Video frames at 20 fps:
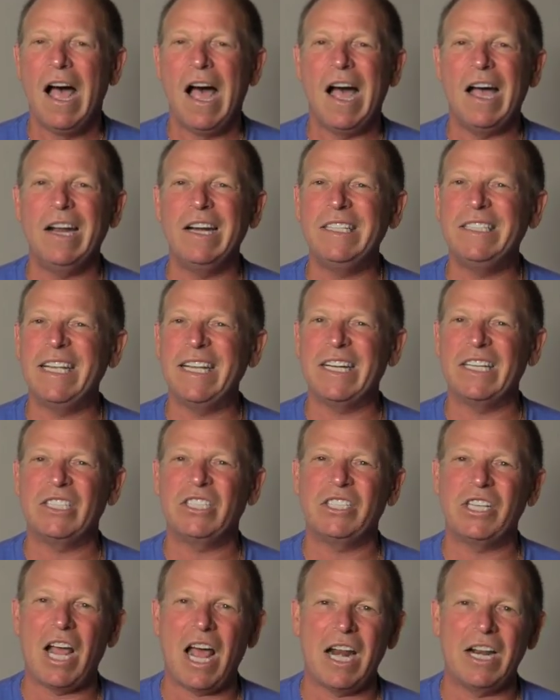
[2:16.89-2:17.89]
I'm going to take a
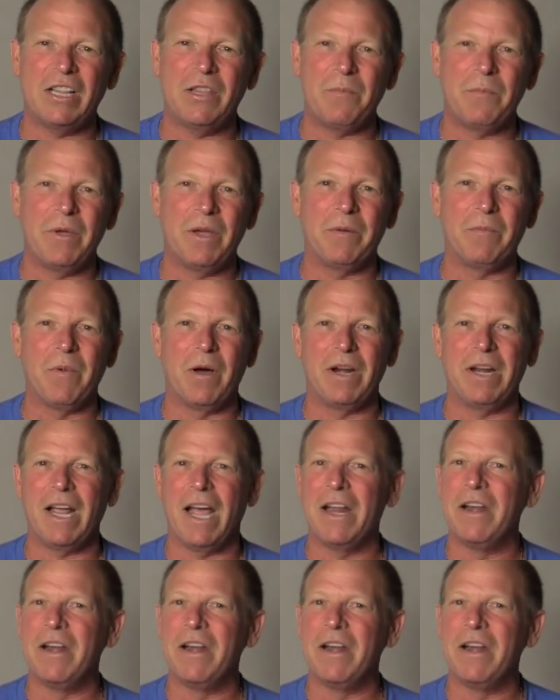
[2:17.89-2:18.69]
shot at the big money.